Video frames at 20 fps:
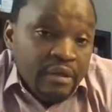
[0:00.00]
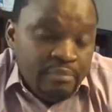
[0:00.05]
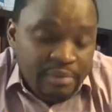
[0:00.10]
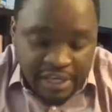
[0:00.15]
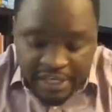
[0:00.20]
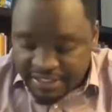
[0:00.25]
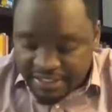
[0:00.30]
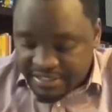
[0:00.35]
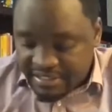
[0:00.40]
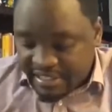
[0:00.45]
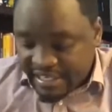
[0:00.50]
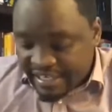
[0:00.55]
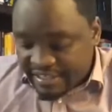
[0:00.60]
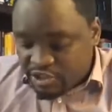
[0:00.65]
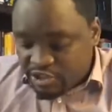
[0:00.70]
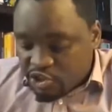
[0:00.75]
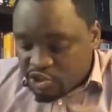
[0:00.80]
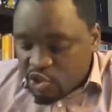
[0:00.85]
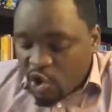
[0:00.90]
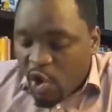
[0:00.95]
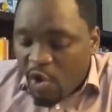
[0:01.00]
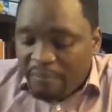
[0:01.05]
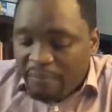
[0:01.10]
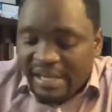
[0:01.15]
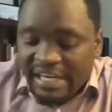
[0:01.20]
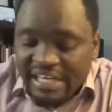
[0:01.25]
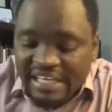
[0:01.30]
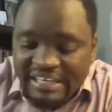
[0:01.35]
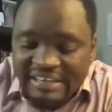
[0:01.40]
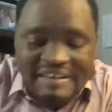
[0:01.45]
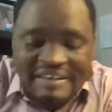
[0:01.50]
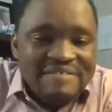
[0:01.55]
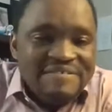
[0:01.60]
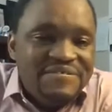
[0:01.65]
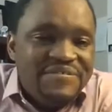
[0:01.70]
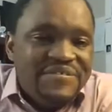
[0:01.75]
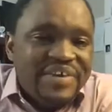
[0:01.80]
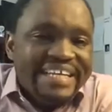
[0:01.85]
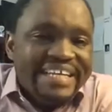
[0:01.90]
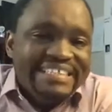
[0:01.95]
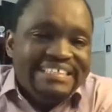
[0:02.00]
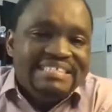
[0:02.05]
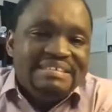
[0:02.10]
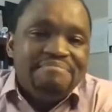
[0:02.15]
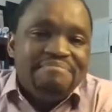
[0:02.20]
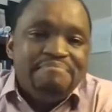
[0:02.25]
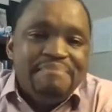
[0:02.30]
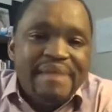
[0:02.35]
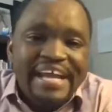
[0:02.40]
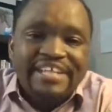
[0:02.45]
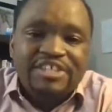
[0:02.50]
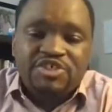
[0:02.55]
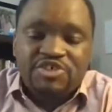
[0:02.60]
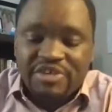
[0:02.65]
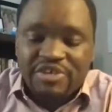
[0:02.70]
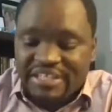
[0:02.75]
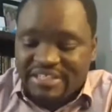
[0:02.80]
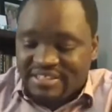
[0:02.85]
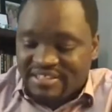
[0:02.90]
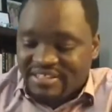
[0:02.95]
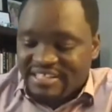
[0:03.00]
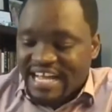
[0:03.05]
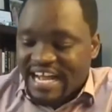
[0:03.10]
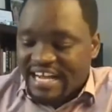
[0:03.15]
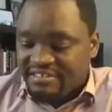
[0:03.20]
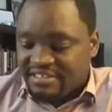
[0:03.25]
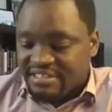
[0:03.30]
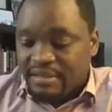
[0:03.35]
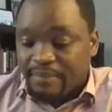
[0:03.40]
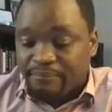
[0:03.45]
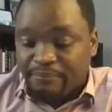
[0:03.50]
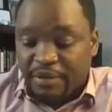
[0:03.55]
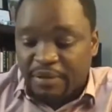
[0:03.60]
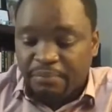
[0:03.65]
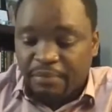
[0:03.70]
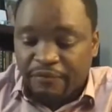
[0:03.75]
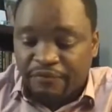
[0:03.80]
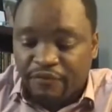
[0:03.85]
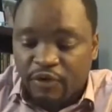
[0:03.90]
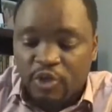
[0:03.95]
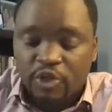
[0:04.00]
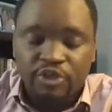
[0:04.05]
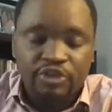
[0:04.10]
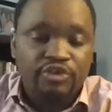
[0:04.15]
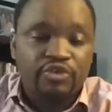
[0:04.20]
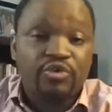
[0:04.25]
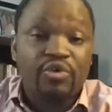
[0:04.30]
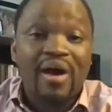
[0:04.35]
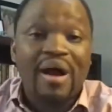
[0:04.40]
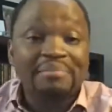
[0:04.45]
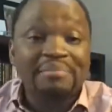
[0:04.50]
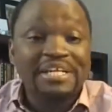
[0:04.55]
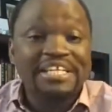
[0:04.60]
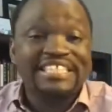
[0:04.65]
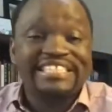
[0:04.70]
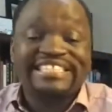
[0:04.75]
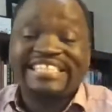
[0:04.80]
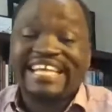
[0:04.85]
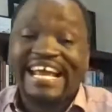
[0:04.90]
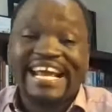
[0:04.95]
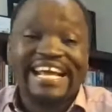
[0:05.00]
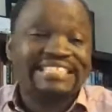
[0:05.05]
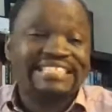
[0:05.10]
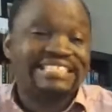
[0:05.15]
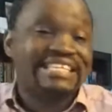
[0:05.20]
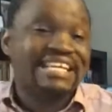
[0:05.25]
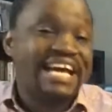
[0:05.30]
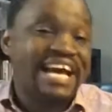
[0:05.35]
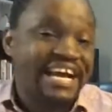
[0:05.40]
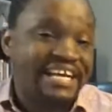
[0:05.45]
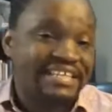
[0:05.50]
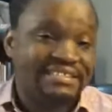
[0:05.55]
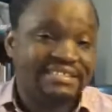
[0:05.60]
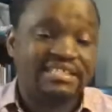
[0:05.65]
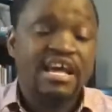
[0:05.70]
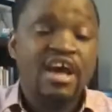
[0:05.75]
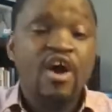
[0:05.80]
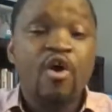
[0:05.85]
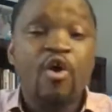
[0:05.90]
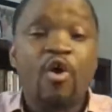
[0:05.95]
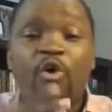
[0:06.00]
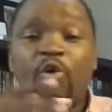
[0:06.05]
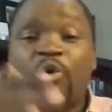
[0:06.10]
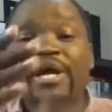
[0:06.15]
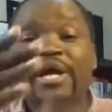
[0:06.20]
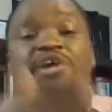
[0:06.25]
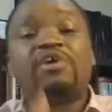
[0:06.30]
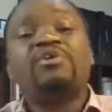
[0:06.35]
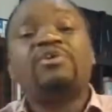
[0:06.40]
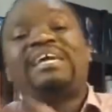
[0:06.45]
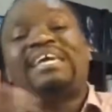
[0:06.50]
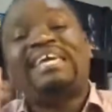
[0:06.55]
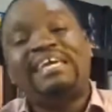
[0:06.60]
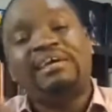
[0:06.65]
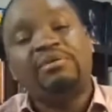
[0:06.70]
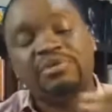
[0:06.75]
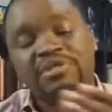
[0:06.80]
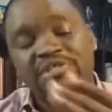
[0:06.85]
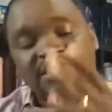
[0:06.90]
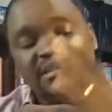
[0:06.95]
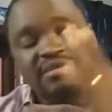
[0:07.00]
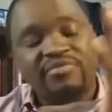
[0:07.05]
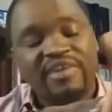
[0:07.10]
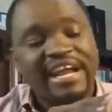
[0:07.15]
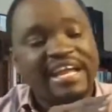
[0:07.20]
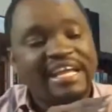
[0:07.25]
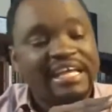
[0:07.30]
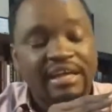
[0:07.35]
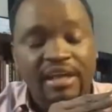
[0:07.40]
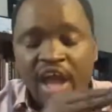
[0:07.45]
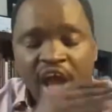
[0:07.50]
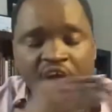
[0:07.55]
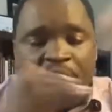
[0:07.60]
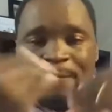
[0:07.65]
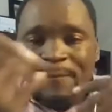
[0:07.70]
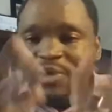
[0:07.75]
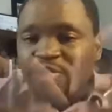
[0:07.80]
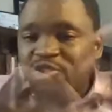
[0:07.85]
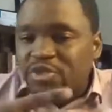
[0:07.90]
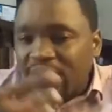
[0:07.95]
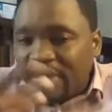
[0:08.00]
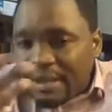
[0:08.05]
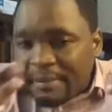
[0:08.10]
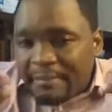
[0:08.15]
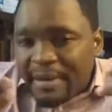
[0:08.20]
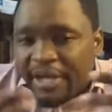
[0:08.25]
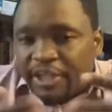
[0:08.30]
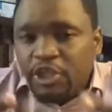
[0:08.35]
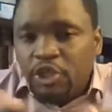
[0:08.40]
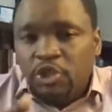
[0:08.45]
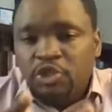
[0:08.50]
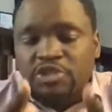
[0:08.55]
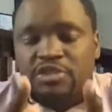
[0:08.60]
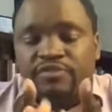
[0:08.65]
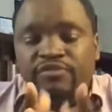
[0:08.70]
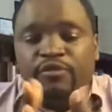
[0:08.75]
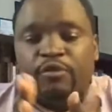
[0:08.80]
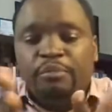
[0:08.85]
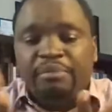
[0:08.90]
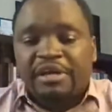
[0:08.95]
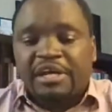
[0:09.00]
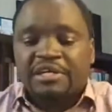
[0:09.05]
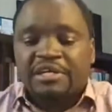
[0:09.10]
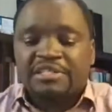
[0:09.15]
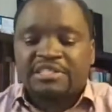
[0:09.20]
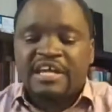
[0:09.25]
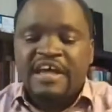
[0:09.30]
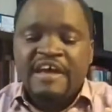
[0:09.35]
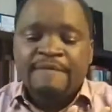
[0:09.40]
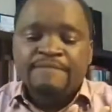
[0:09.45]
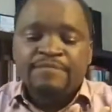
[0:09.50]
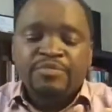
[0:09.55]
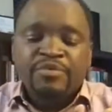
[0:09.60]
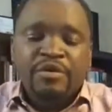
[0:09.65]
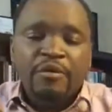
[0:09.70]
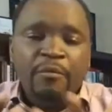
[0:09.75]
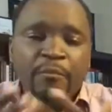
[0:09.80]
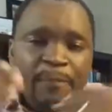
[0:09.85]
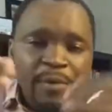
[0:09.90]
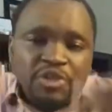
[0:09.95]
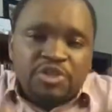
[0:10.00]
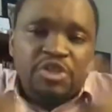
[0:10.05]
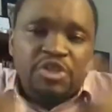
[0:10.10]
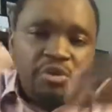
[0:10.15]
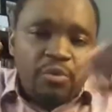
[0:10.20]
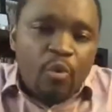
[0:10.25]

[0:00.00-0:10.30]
because there are so many vanity matrix that some people follow through how many shares likes or way or keywords are ranking most of them are useful because most of